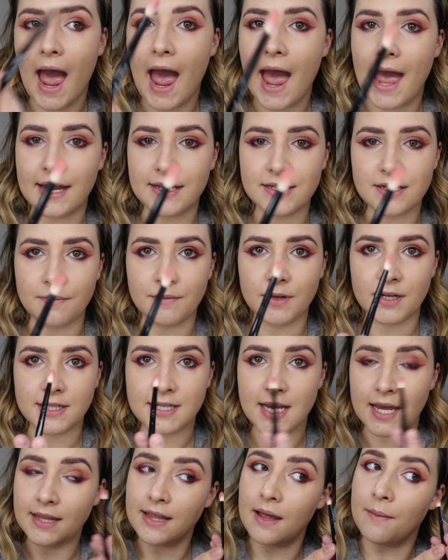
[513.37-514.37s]
And I'm going to
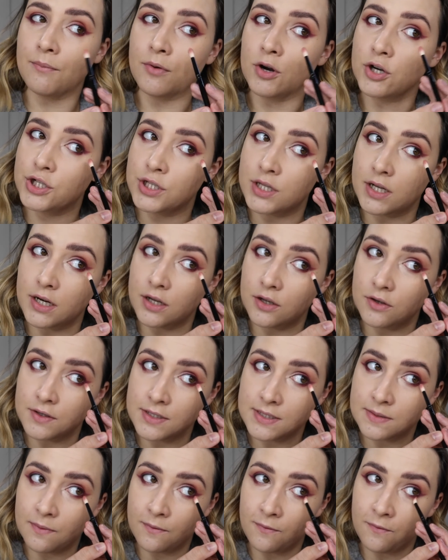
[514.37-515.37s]
take that brush that I
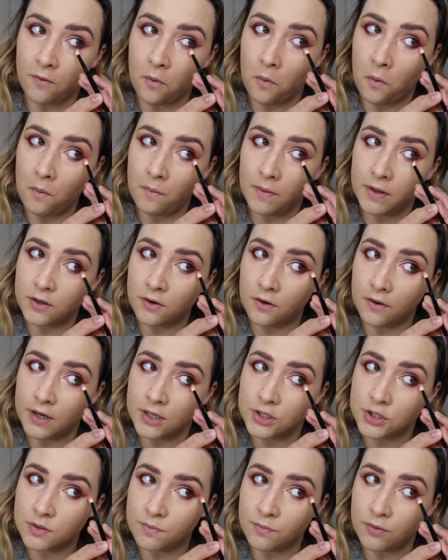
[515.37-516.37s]
used before with no
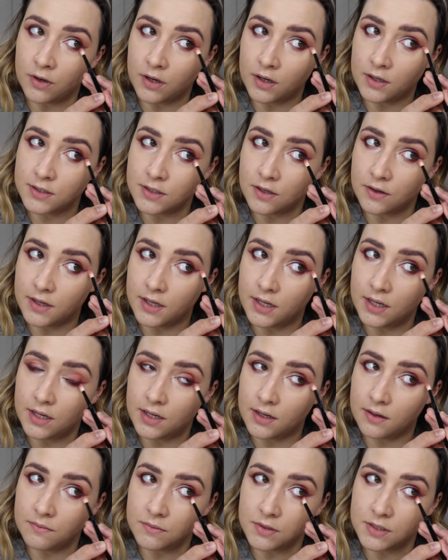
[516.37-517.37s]
extra product on it,
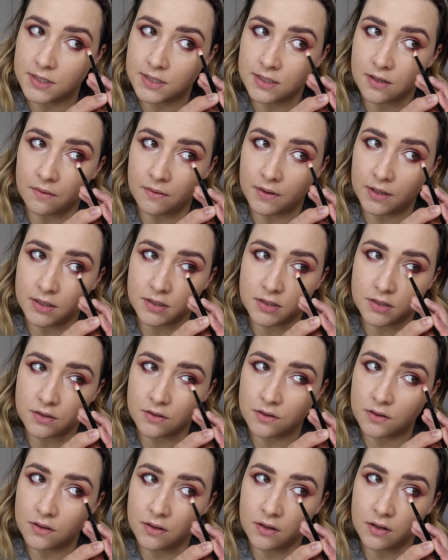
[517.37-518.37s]
and I'm just going
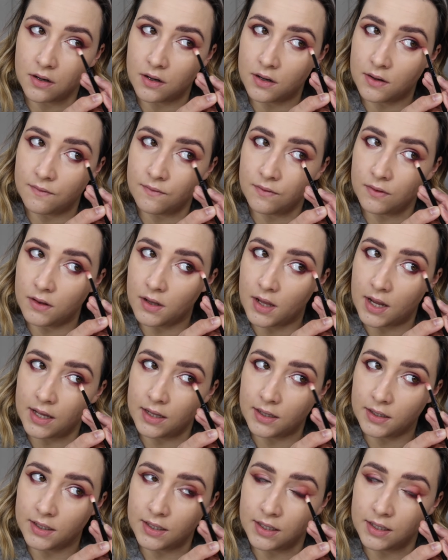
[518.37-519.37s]
to kind of
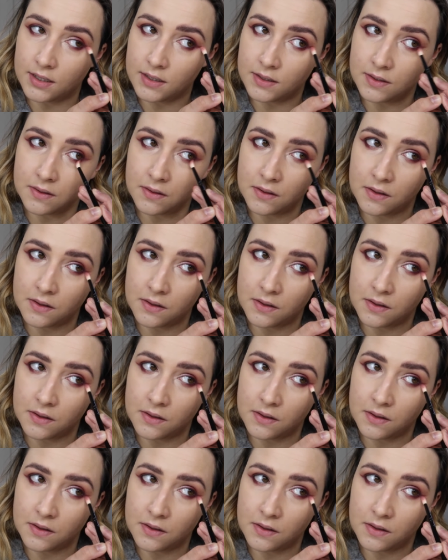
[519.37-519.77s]
lightly